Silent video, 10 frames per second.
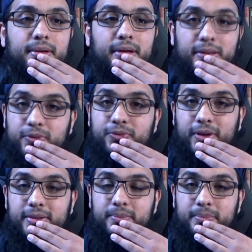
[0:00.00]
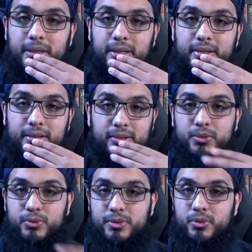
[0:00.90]
Can you find him? Can you
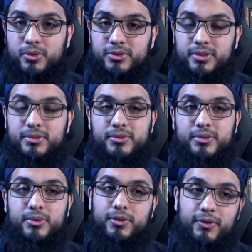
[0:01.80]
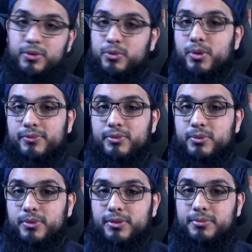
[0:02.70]
use a rukhsa to say, okay, fine, you don't have to
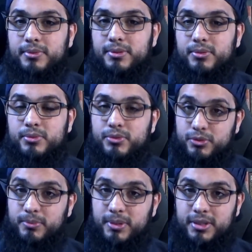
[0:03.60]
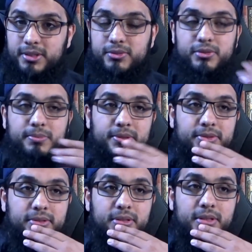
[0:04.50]
do this, just to make it easy on the
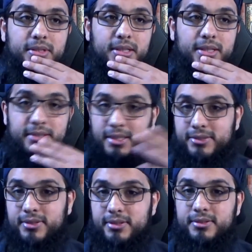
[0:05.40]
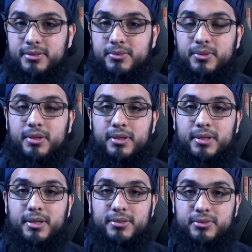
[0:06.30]
person? Yes, there's,
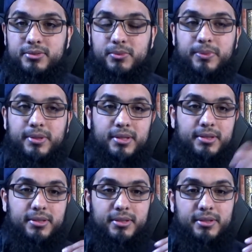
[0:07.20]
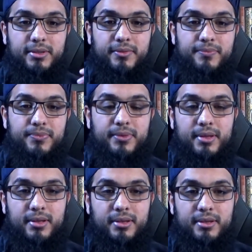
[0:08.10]
and something that
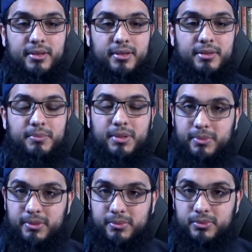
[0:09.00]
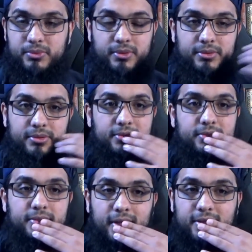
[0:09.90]
Ibn Abdin does discuss
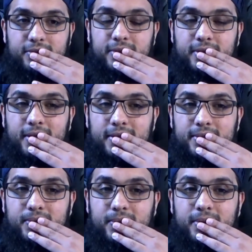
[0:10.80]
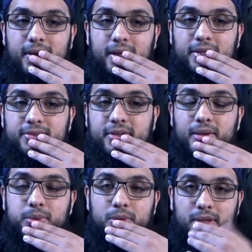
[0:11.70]
in the Hashia, and so
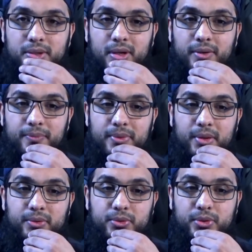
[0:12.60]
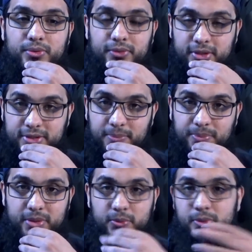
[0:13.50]
isqatul qada. So, for
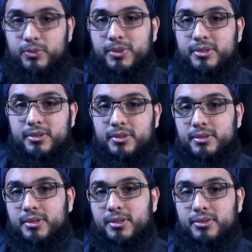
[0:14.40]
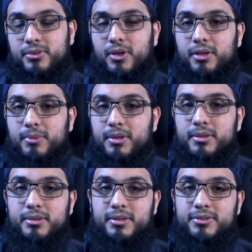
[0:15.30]
example, with witr, the
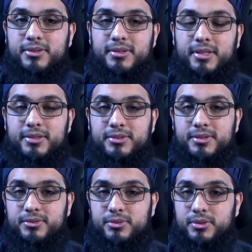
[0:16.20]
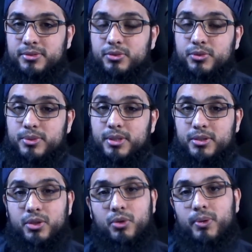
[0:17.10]
sahiban, they said that it's a sunnah
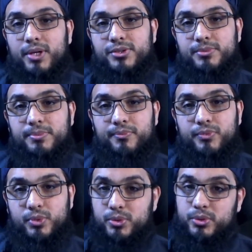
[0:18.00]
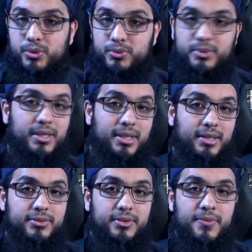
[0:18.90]
and not wajib. So, could you use that?
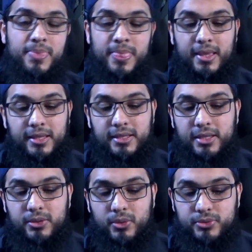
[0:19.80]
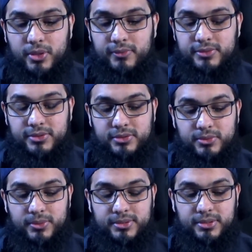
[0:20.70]
Yes. Here, you also have a
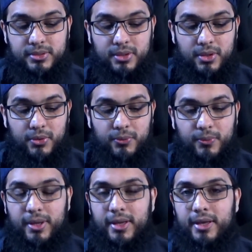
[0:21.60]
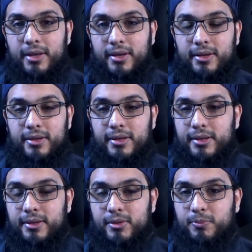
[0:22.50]
situation where
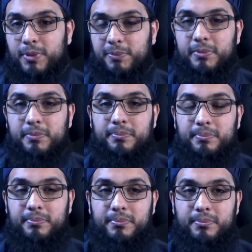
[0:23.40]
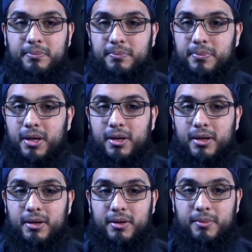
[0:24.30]
people
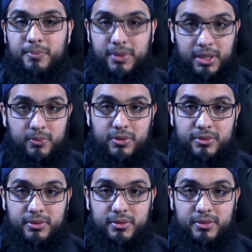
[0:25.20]
pray with